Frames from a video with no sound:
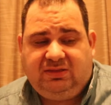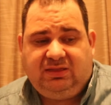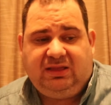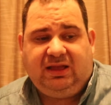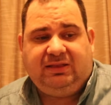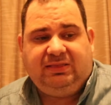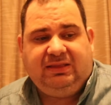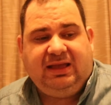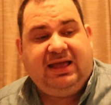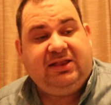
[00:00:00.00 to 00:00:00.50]

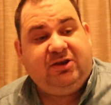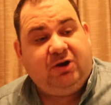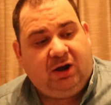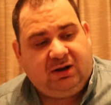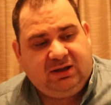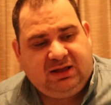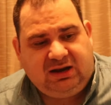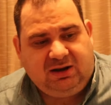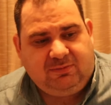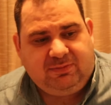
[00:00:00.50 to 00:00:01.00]
that they're
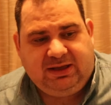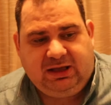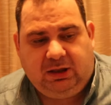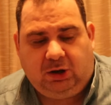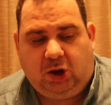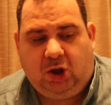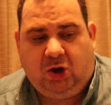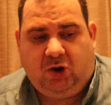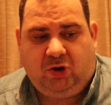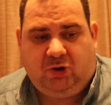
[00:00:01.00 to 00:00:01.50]
not going to be
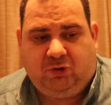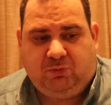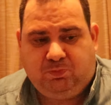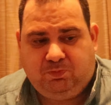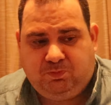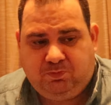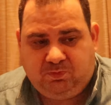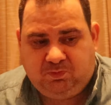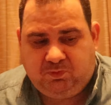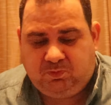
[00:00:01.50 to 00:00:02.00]

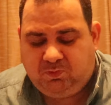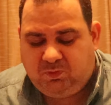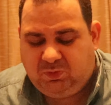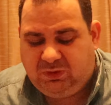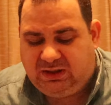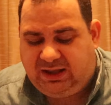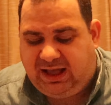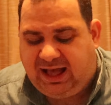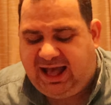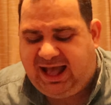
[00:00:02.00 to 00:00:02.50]

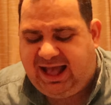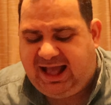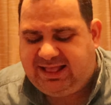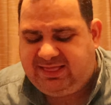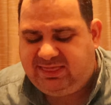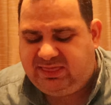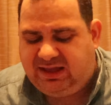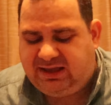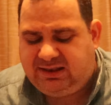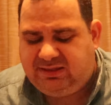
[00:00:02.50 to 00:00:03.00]
alone
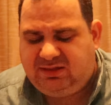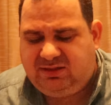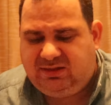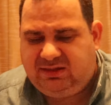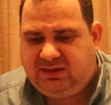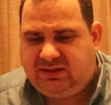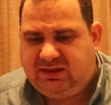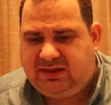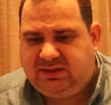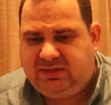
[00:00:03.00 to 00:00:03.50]
and
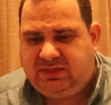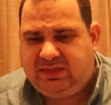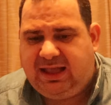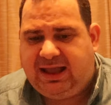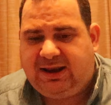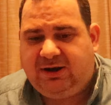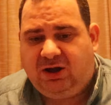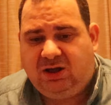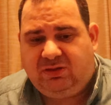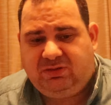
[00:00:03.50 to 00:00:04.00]
that
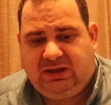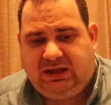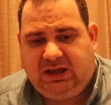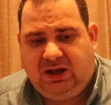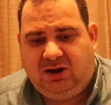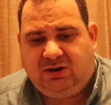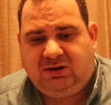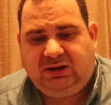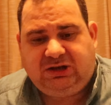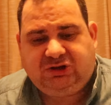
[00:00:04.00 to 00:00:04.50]
they're not the
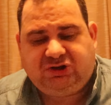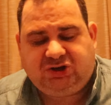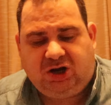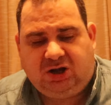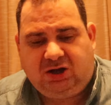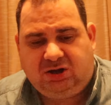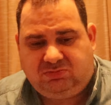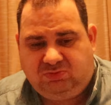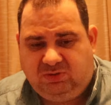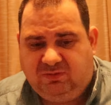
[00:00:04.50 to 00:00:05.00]
only
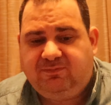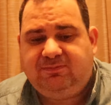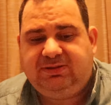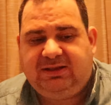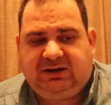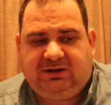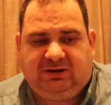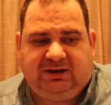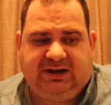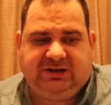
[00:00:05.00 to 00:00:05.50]
child with
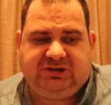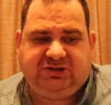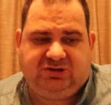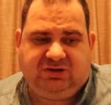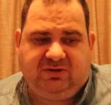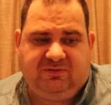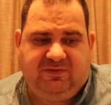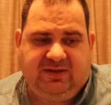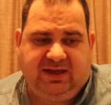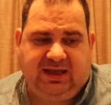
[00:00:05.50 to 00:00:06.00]
bladder
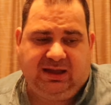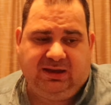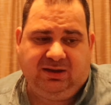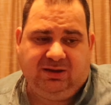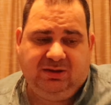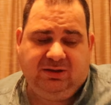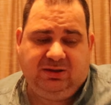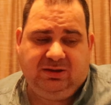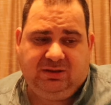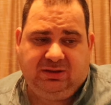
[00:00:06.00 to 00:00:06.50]
extrophy.
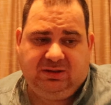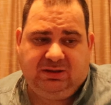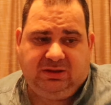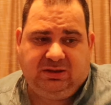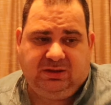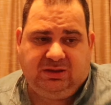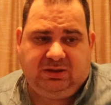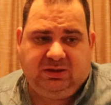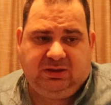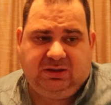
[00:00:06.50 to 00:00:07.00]

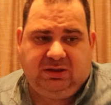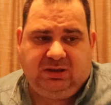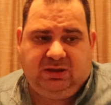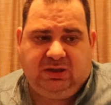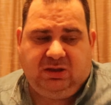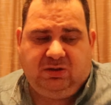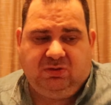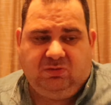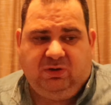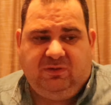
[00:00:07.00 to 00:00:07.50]

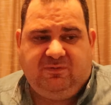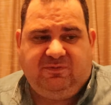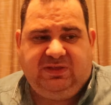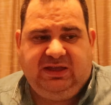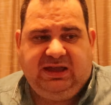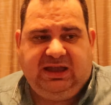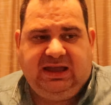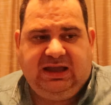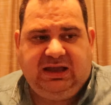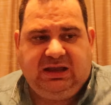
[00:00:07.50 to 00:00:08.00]
With
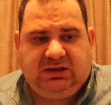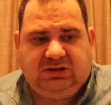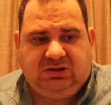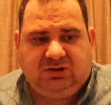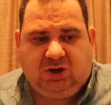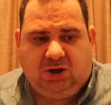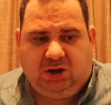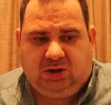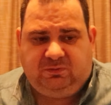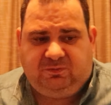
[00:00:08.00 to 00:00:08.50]
the
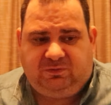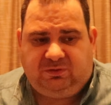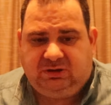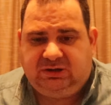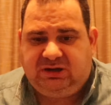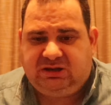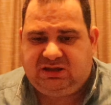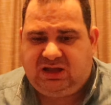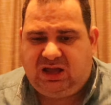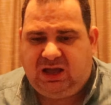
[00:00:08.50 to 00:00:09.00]

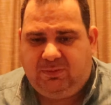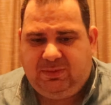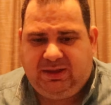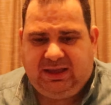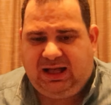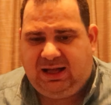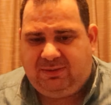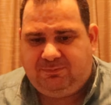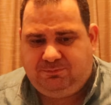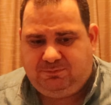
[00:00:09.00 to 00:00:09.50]
conference
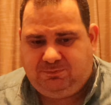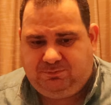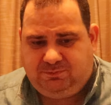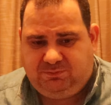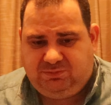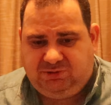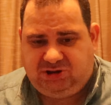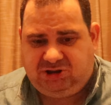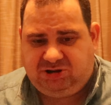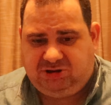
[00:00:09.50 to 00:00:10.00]
coming up
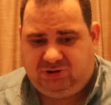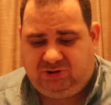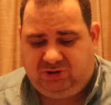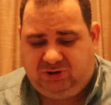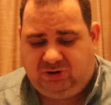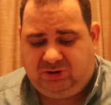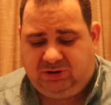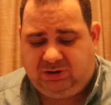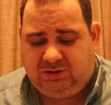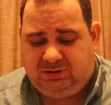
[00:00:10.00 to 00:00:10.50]

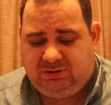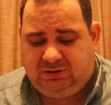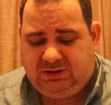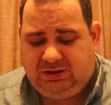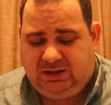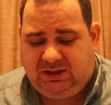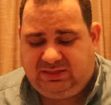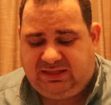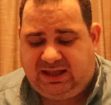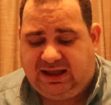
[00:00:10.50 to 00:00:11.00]
soon,
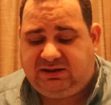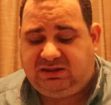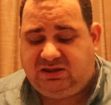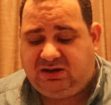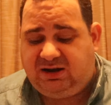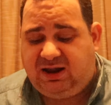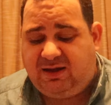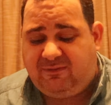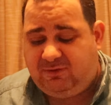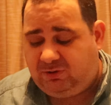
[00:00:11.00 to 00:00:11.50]
that's
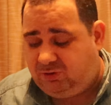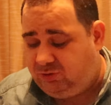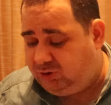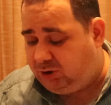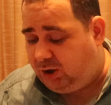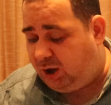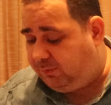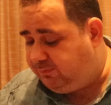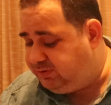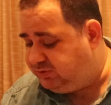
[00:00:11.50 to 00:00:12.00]
another
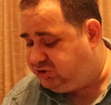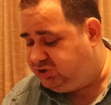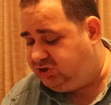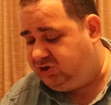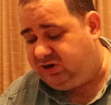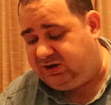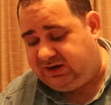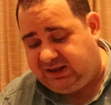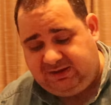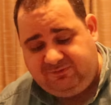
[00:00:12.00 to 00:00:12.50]
good
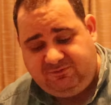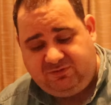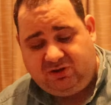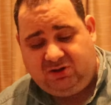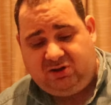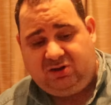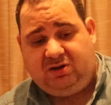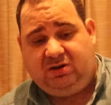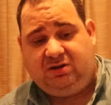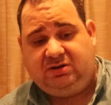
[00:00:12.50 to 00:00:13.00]
opportunity
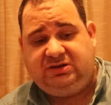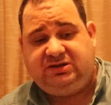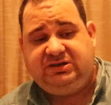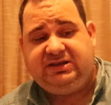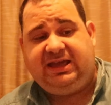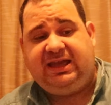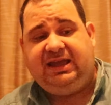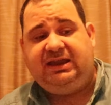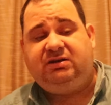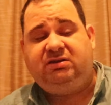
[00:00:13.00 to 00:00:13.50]
for
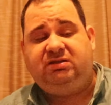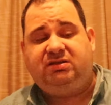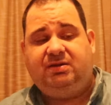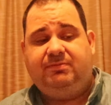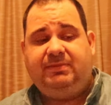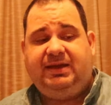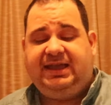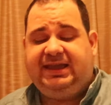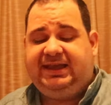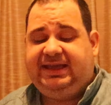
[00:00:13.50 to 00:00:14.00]
kids to
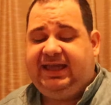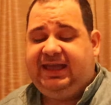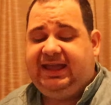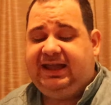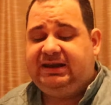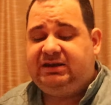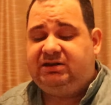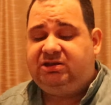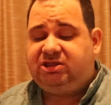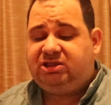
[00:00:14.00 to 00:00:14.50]
meet
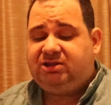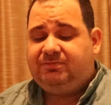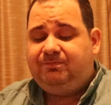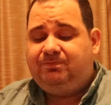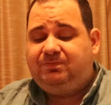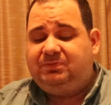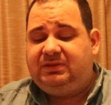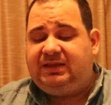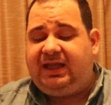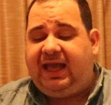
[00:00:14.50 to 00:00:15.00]
kids
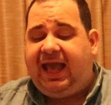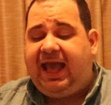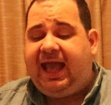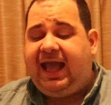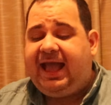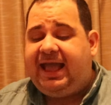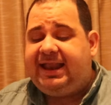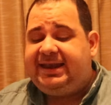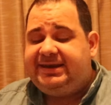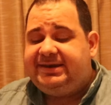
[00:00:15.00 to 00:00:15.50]

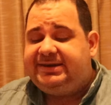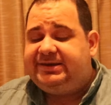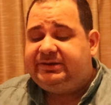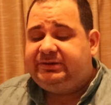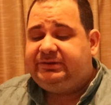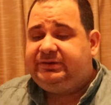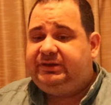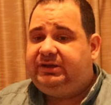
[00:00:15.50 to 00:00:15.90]
and